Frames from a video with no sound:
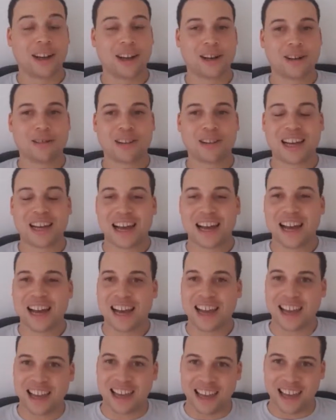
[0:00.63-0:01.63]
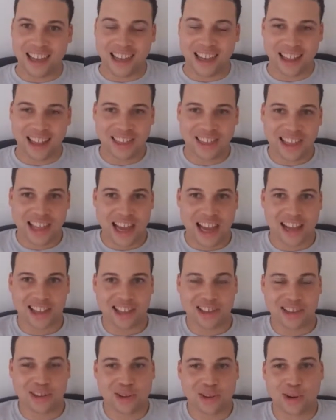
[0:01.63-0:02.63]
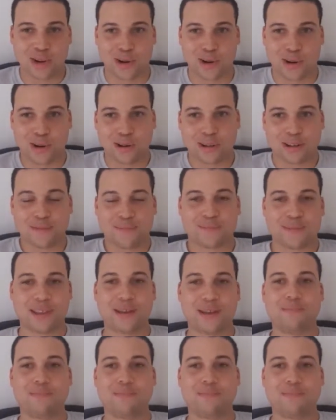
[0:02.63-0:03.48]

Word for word: Okay, let's talk